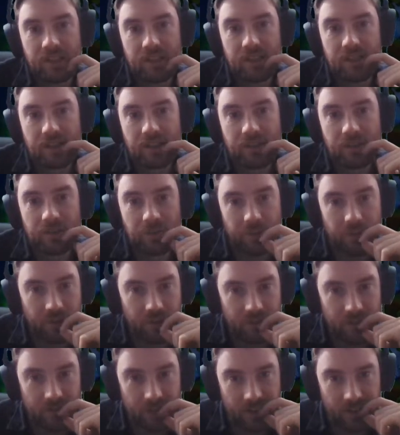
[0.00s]
Okay, so we got
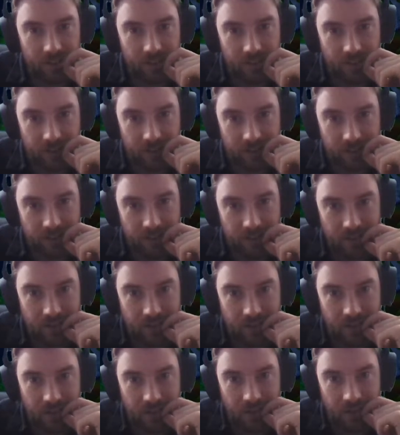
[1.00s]
the Jade Idol,
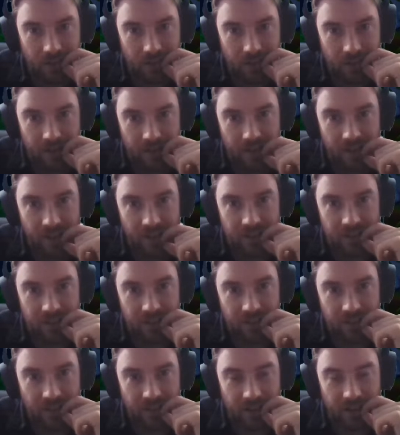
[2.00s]

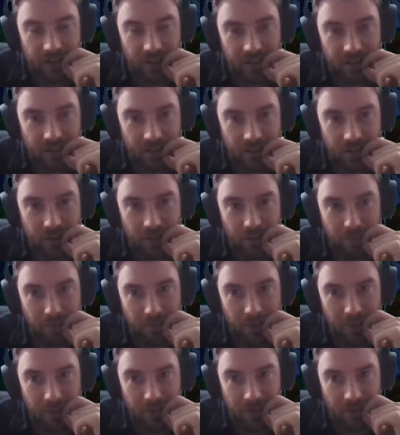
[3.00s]
Gadgetzan
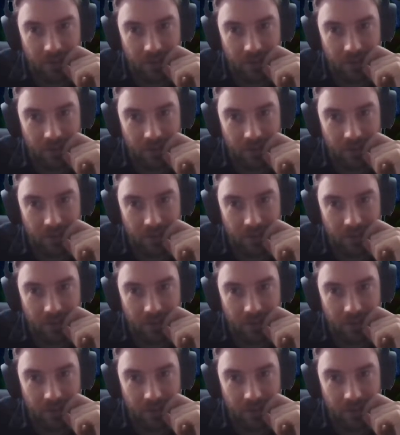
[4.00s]
combo.